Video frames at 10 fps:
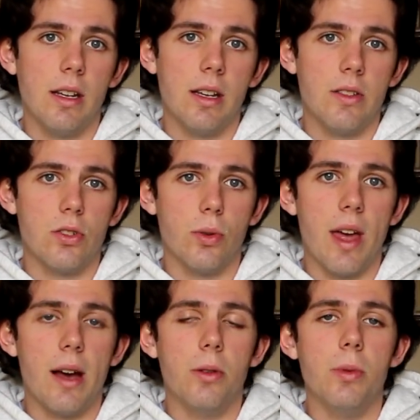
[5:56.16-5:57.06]
so
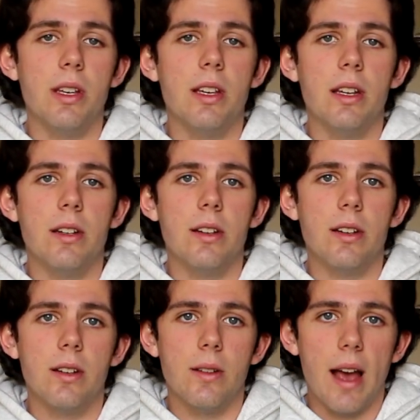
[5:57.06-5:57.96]
that we can
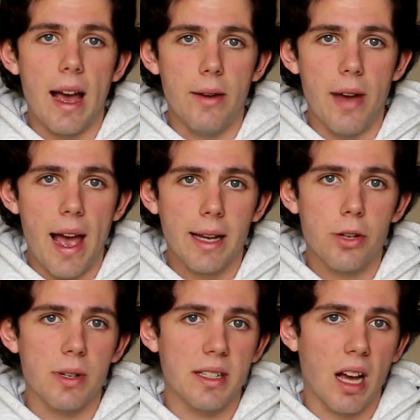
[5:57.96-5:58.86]
have
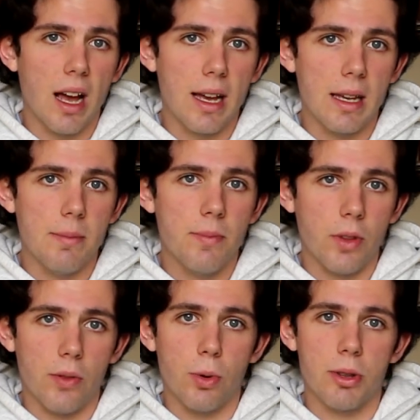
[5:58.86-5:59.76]
accurate time
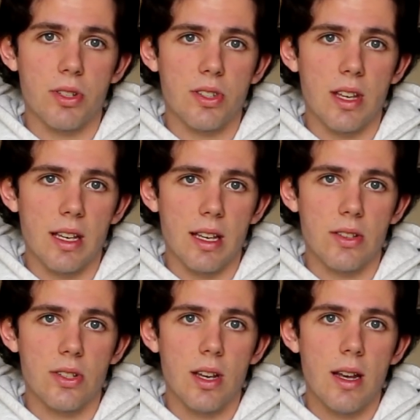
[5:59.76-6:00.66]
of where this thing
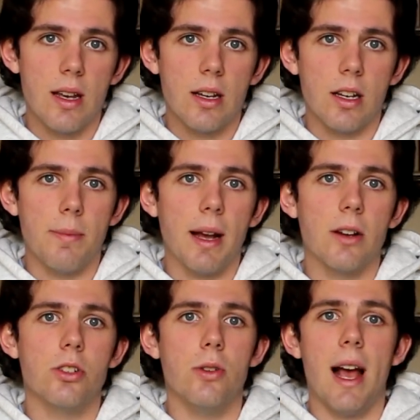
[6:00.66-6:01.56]
is
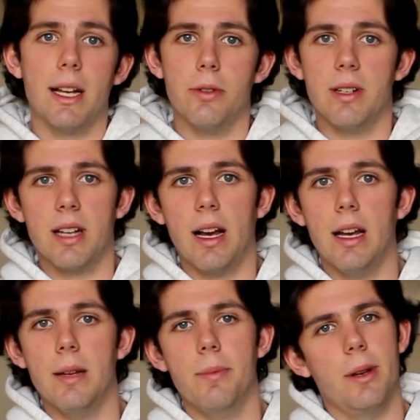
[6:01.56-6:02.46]
compared to accurate
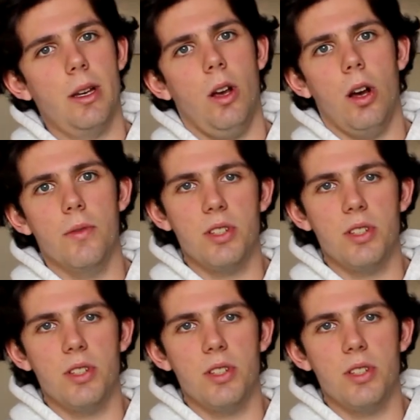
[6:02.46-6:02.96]
time of,